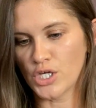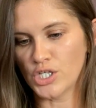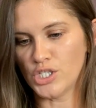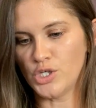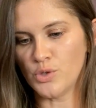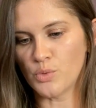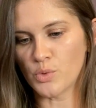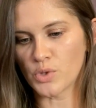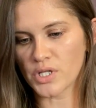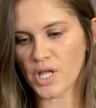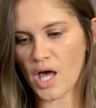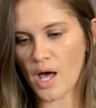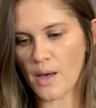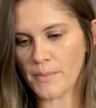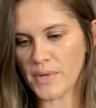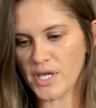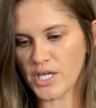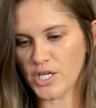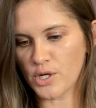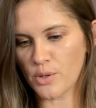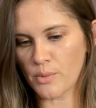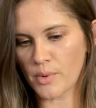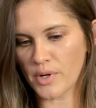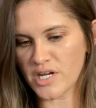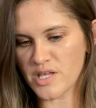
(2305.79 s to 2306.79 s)
You will not
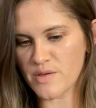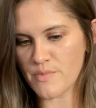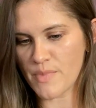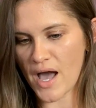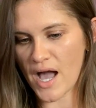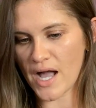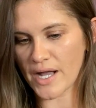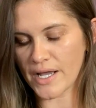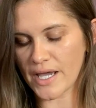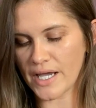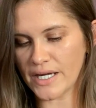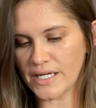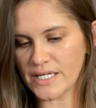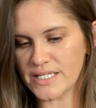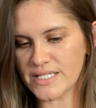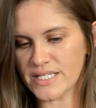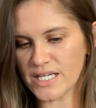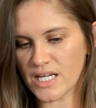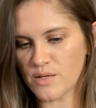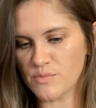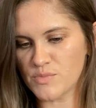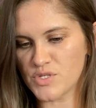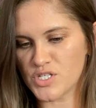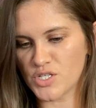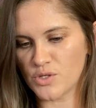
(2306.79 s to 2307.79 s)
make your money back
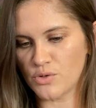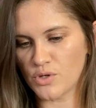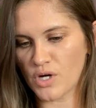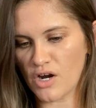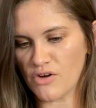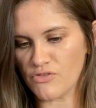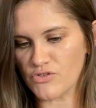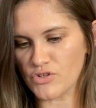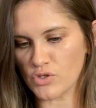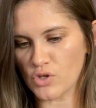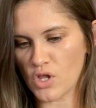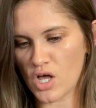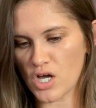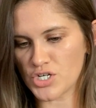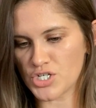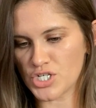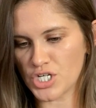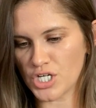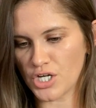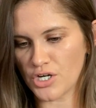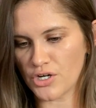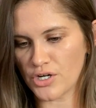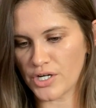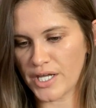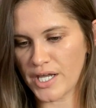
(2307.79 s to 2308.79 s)
anytime soon after
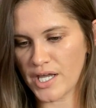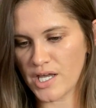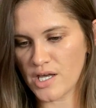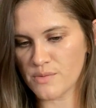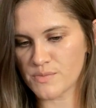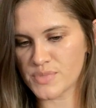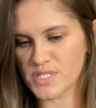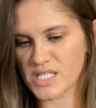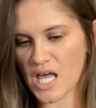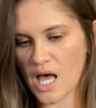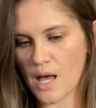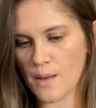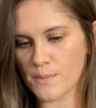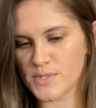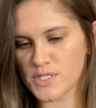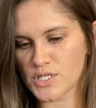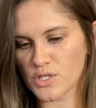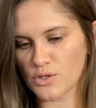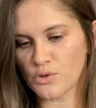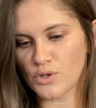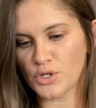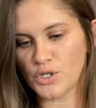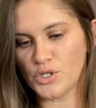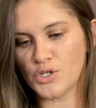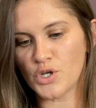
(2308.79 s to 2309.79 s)
launching your camps.
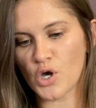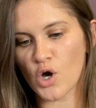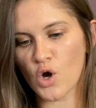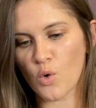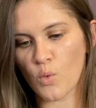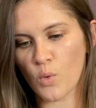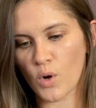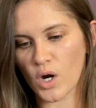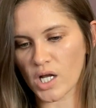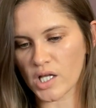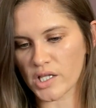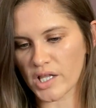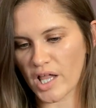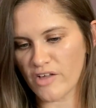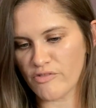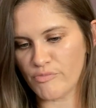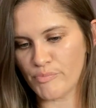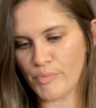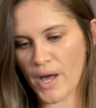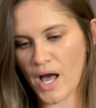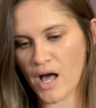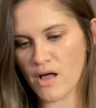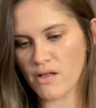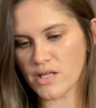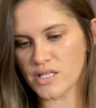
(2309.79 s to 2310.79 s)
Absolutely no
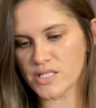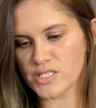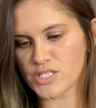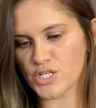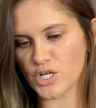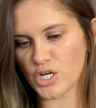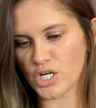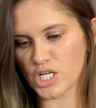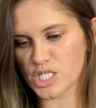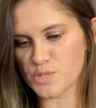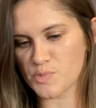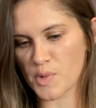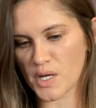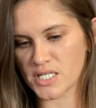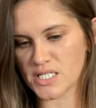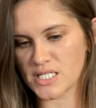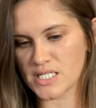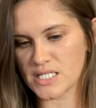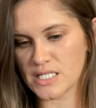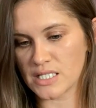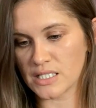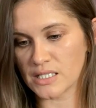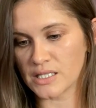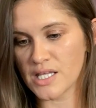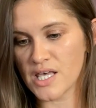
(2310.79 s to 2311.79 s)
work-life balance. You're
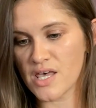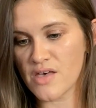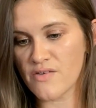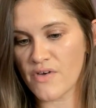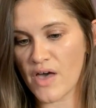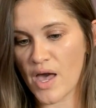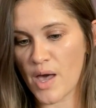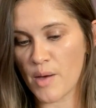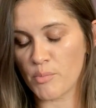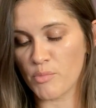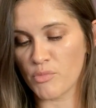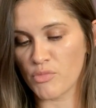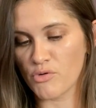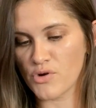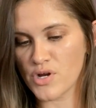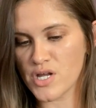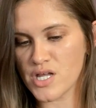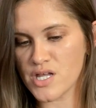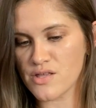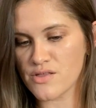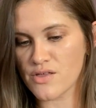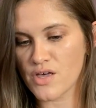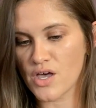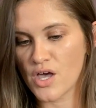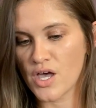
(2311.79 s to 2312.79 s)
expected to live and
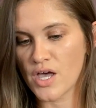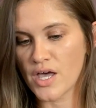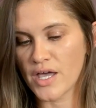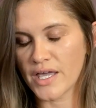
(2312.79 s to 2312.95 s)
breathe.